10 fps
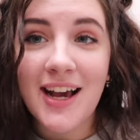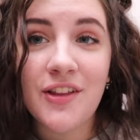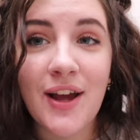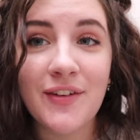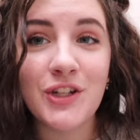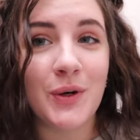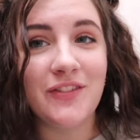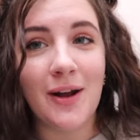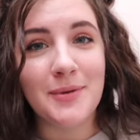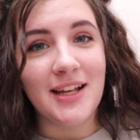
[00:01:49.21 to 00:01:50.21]
now they're having a
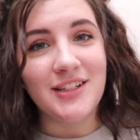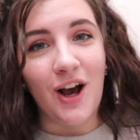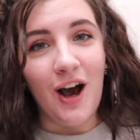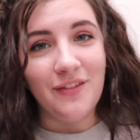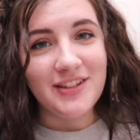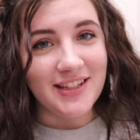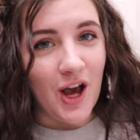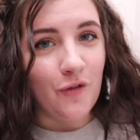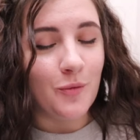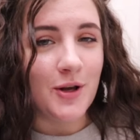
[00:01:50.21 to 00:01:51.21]
25% off
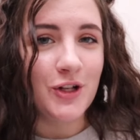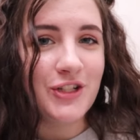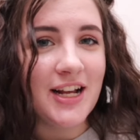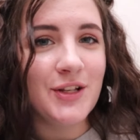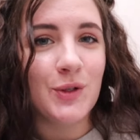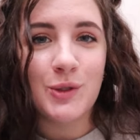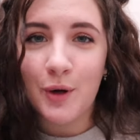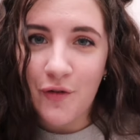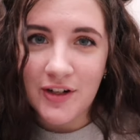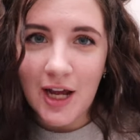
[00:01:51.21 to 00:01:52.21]
sale for Mother's Day, so it's the
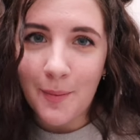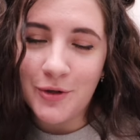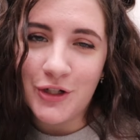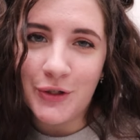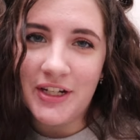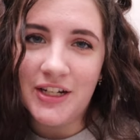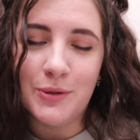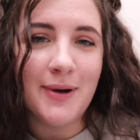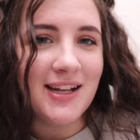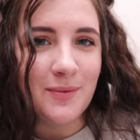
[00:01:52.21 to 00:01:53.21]
perfect opportunity
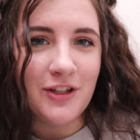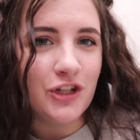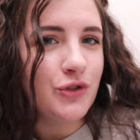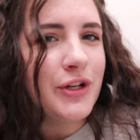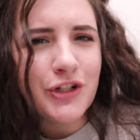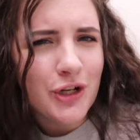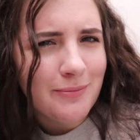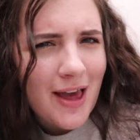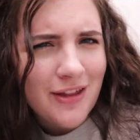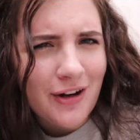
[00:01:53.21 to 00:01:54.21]
to buy something to treat your
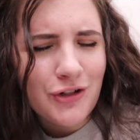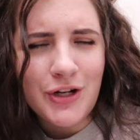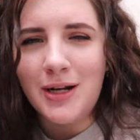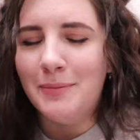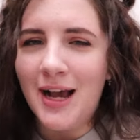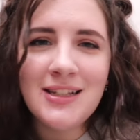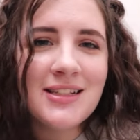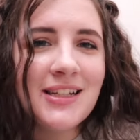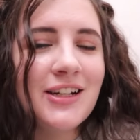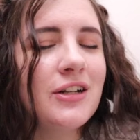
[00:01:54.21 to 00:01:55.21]
mother, treat a
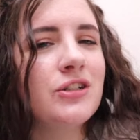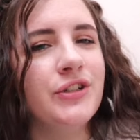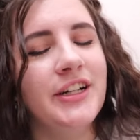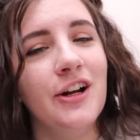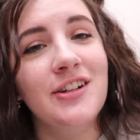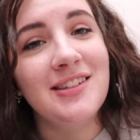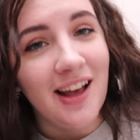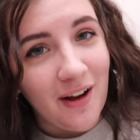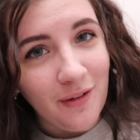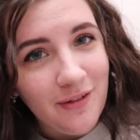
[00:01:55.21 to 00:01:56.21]
bestie, or treat
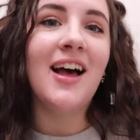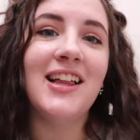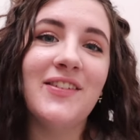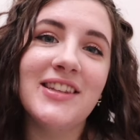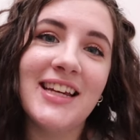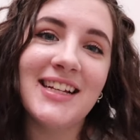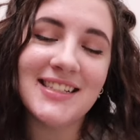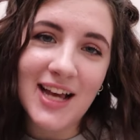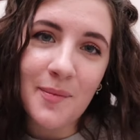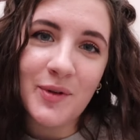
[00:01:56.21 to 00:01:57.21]
yourself. I'll have a
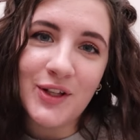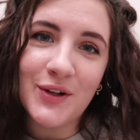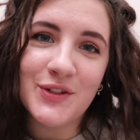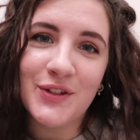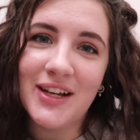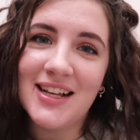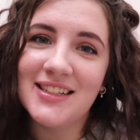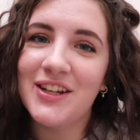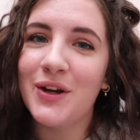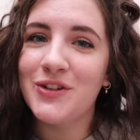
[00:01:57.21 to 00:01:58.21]
link down below so you guys
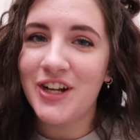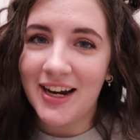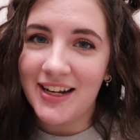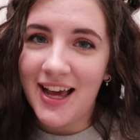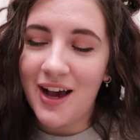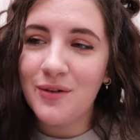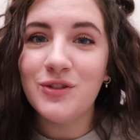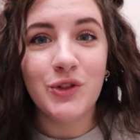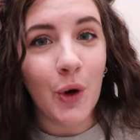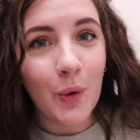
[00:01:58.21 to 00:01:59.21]
can go check it
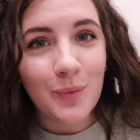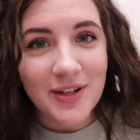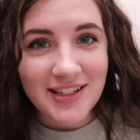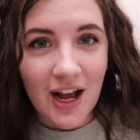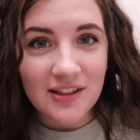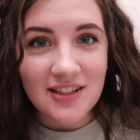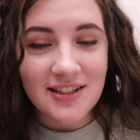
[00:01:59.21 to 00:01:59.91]
out. Don't miss out on the